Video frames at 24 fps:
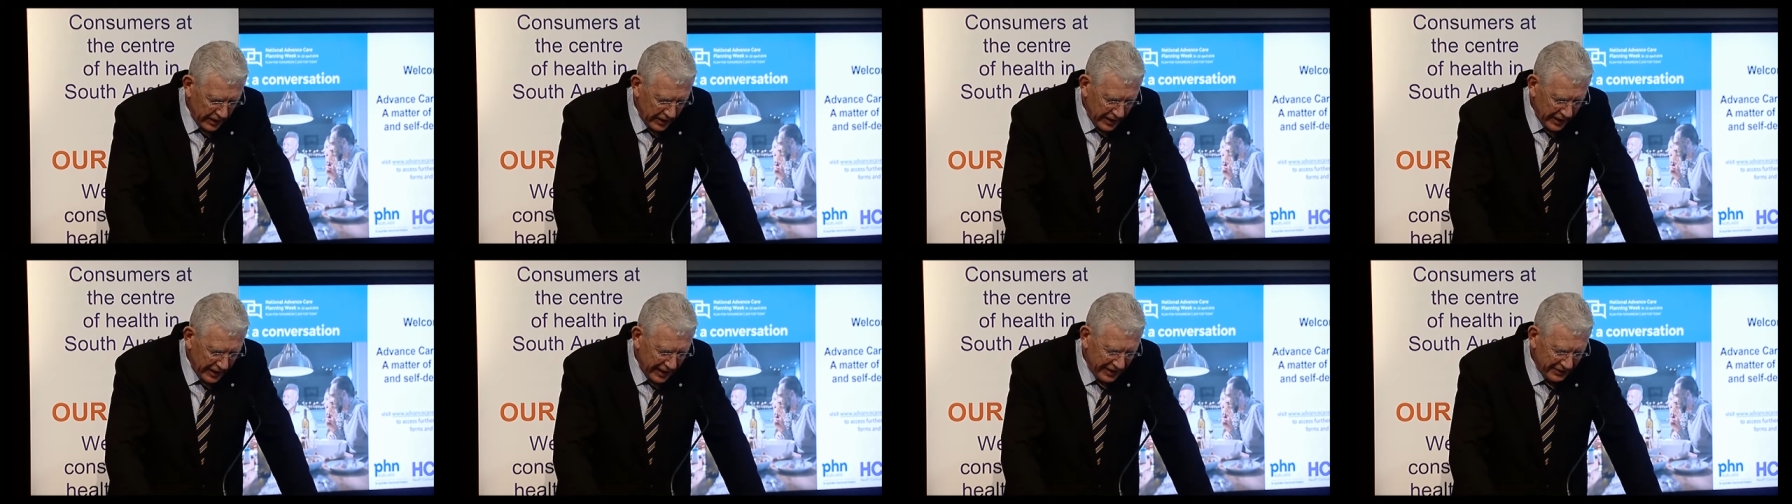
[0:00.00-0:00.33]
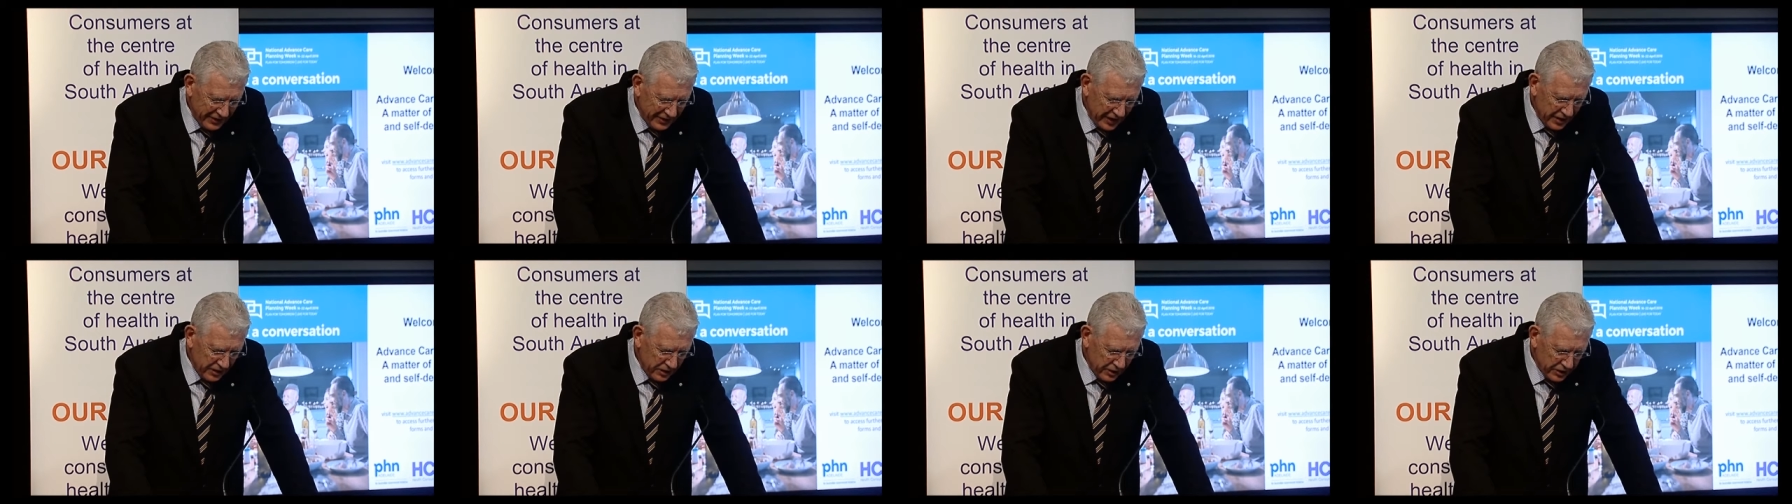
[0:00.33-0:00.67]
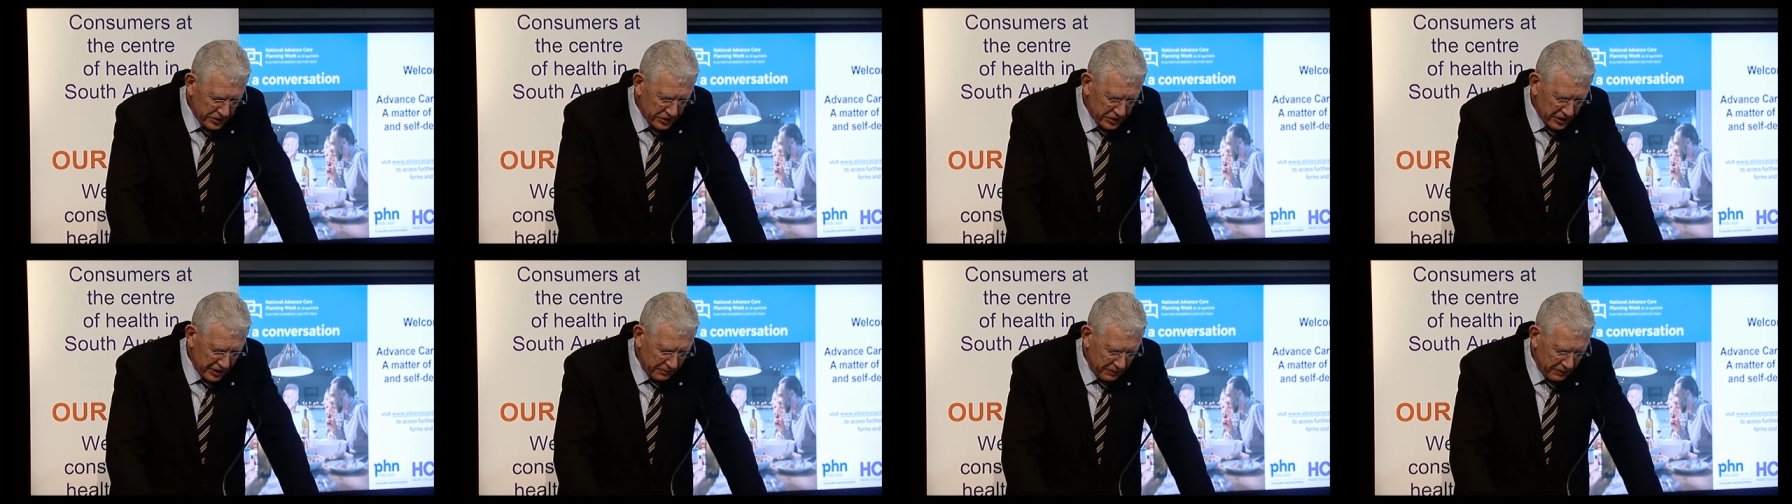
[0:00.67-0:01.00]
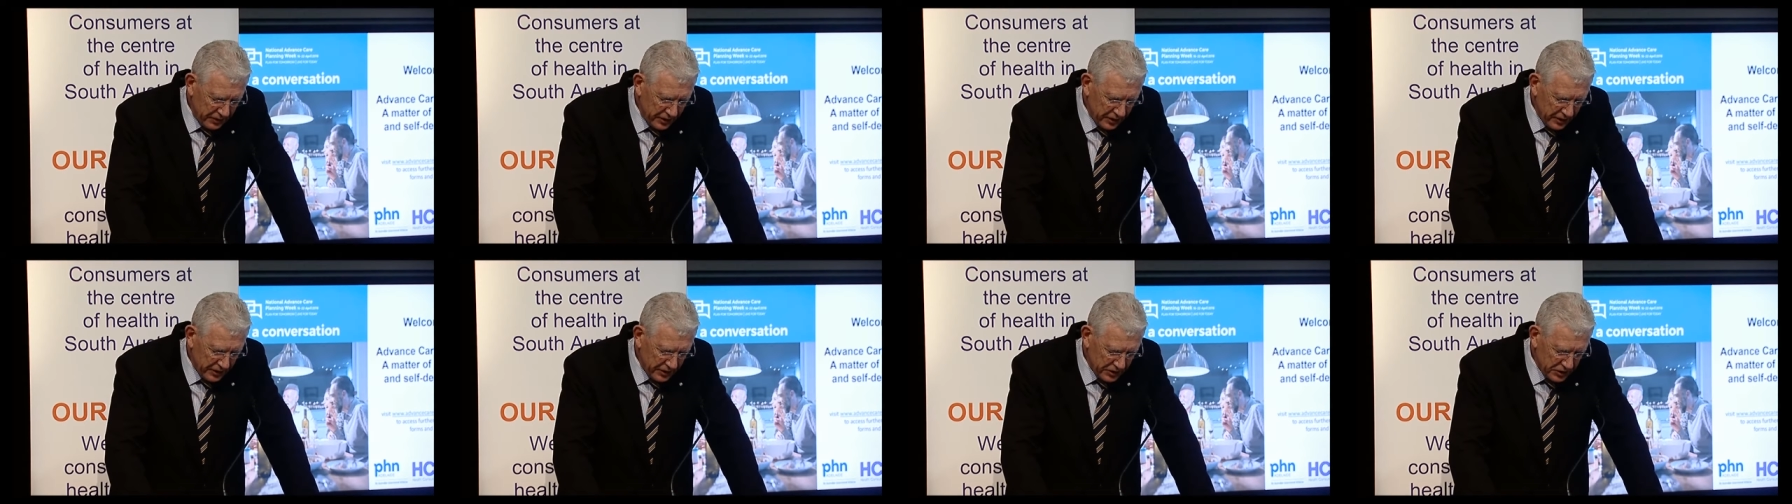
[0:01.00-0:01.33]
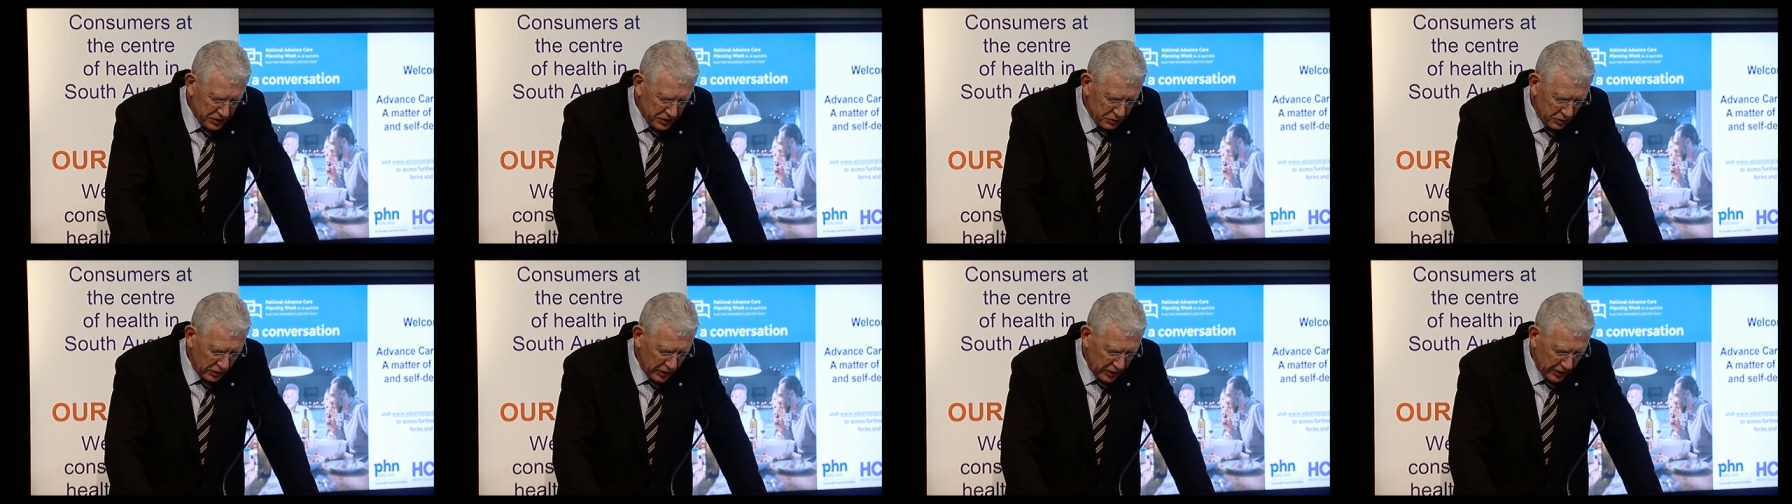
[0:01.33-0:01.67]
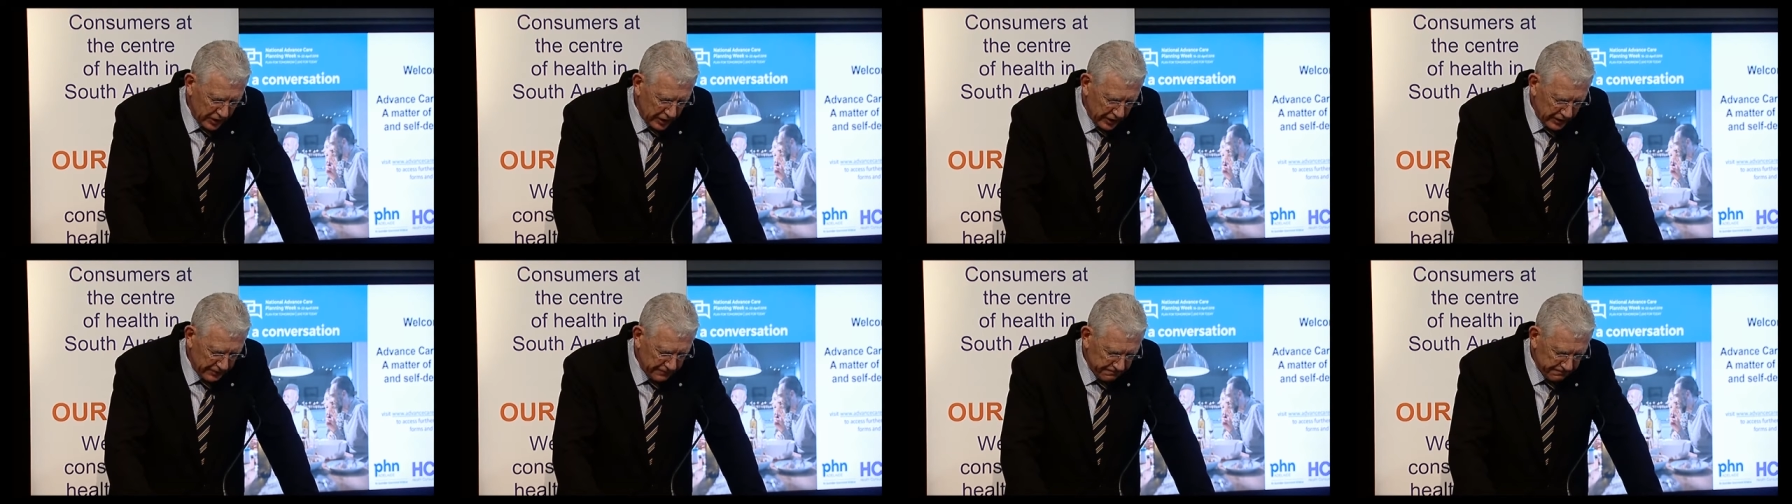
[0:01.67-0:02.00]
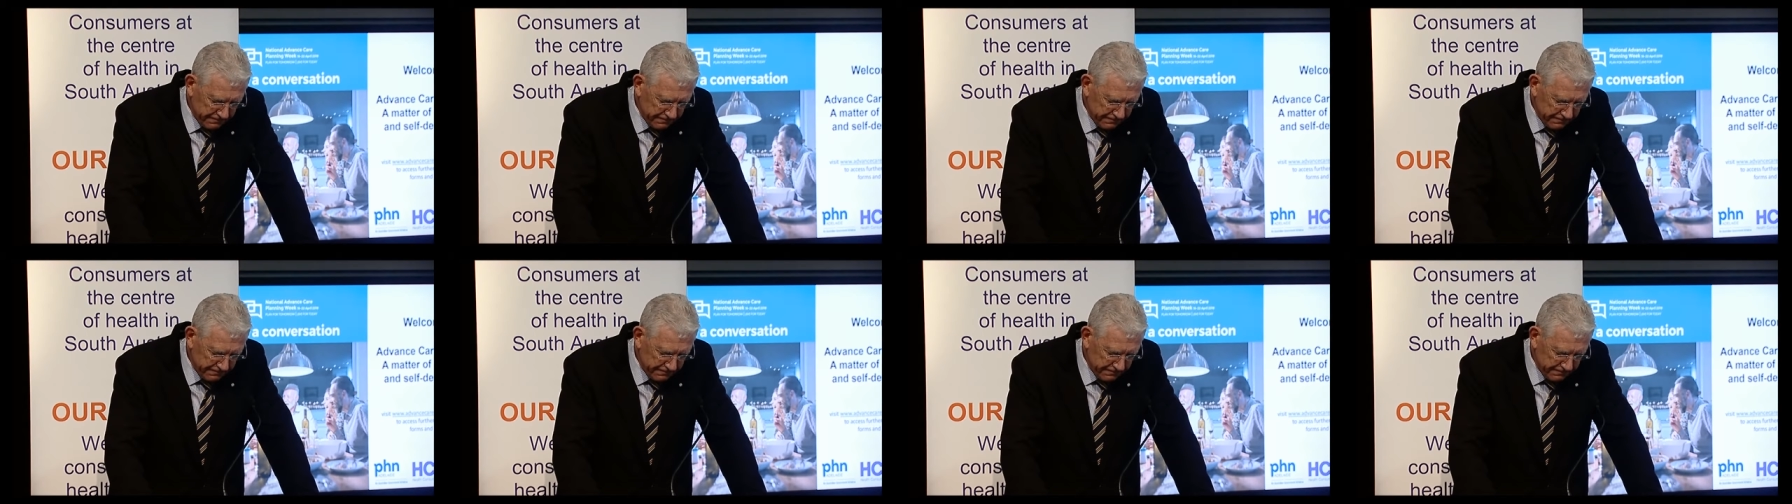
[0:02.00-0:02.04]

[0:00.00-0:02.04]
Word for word: He then lost the ability to swallow.